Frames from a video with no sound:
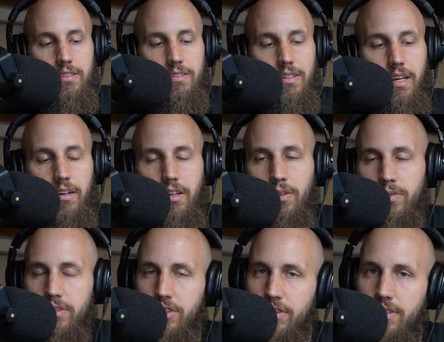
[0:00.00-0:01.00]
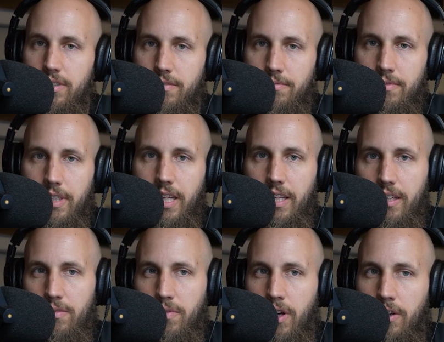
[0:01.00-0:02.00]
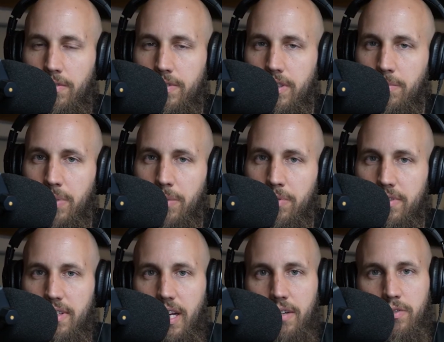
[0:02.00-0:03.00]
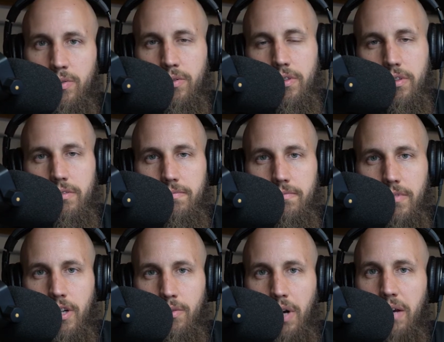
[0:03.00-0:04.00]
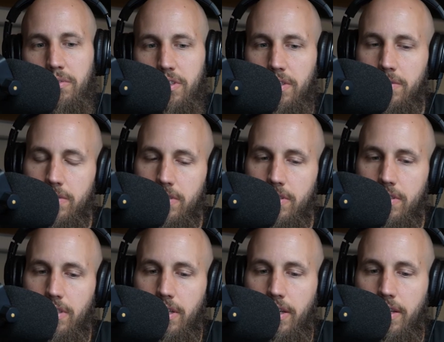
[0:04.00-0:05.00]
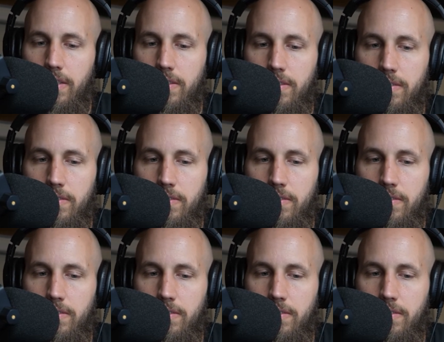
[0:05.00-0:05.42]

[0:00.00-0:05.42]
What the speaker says: I don't know, just getting involved in people's lives who are around you, and